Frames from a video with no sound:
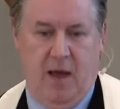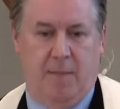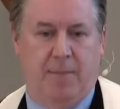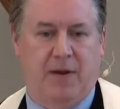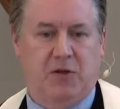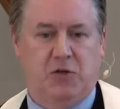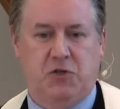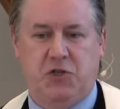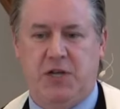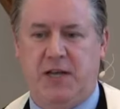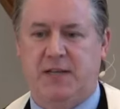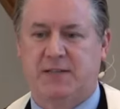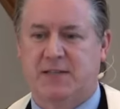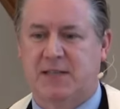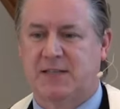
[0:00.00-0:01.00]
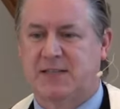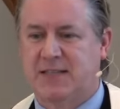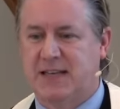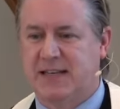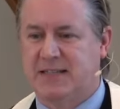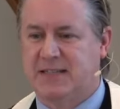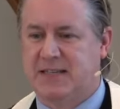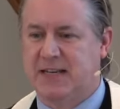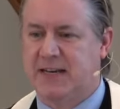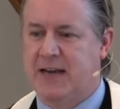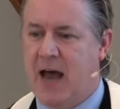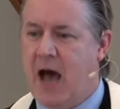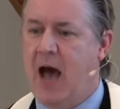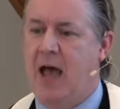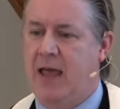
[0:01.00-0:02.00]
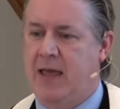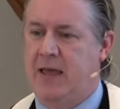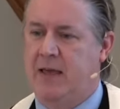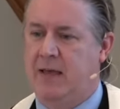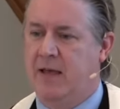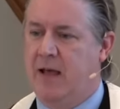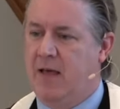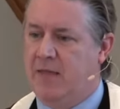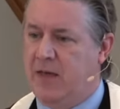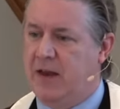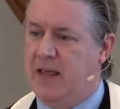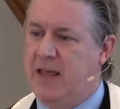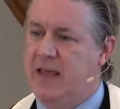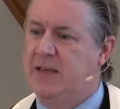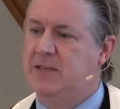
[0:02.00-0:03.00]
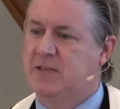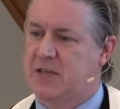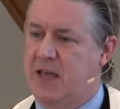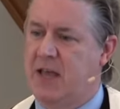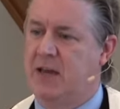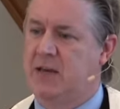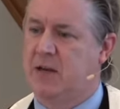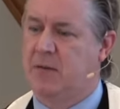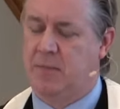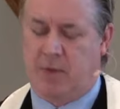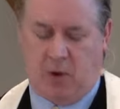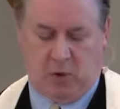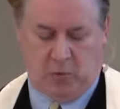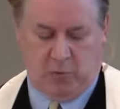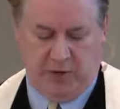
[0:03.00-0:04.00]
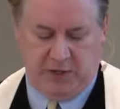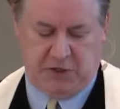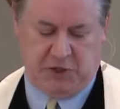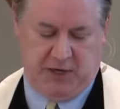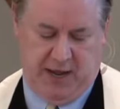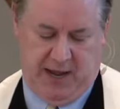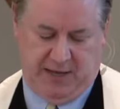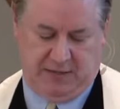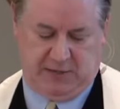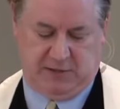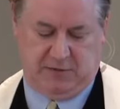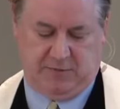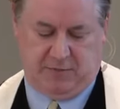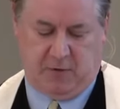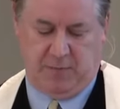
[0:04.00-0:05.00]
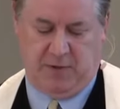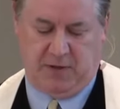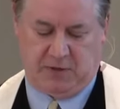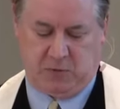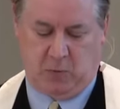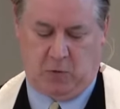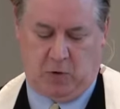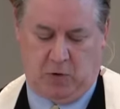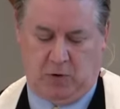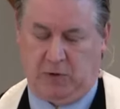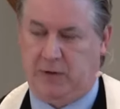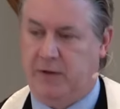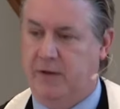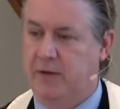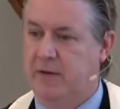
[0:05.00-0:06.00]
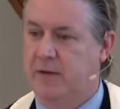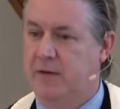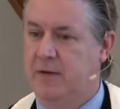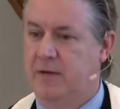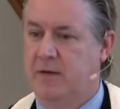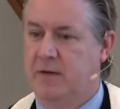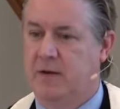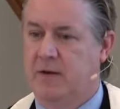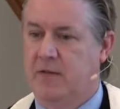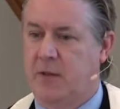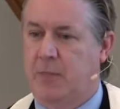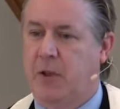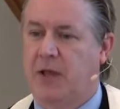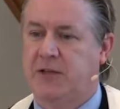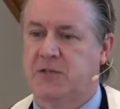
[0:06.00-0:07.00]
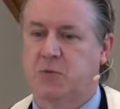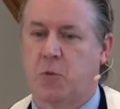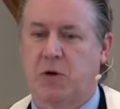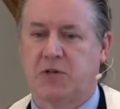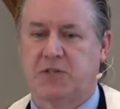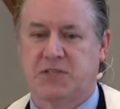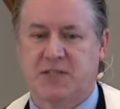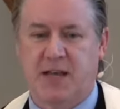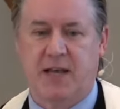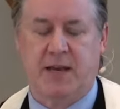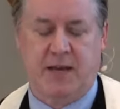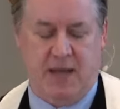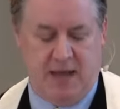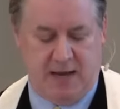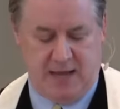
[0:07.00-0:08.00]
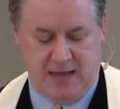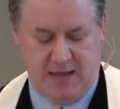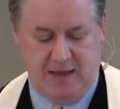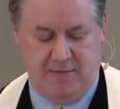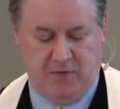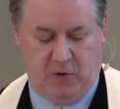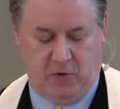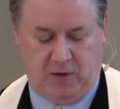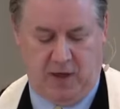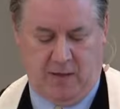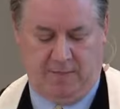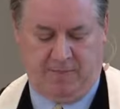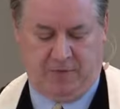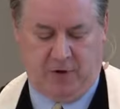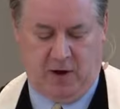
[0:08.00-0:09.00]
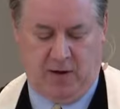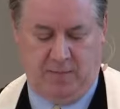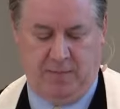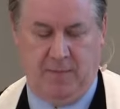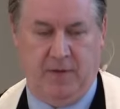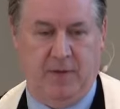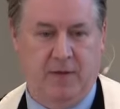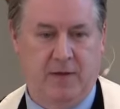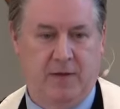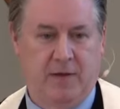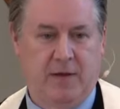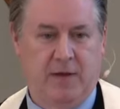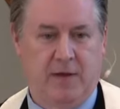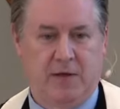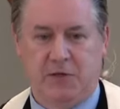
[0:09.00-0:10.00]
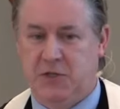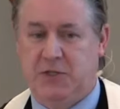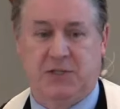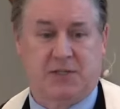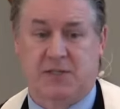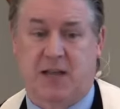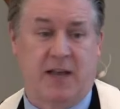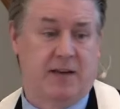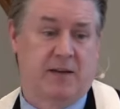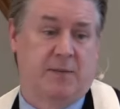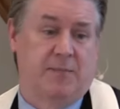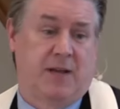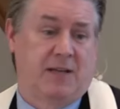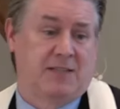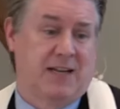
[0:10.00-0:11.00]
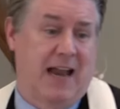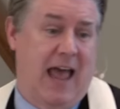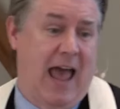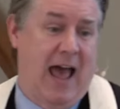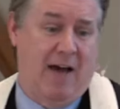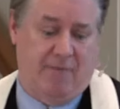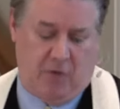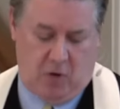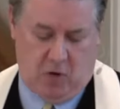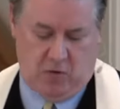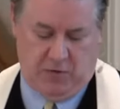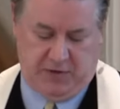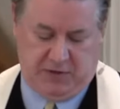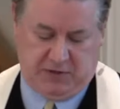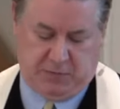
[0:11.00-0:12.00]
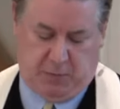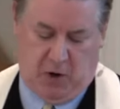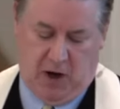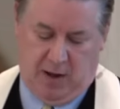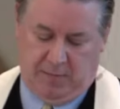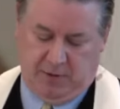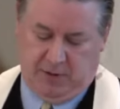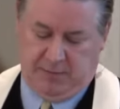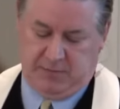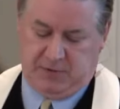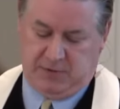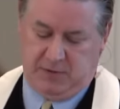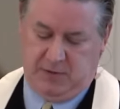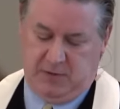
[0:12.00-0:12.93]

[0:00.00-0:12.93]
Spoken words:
But Jesus is denying that his kingdom originates from this world, the place where sin and evil come from. Jesus' kingdom doesn't have all these problems.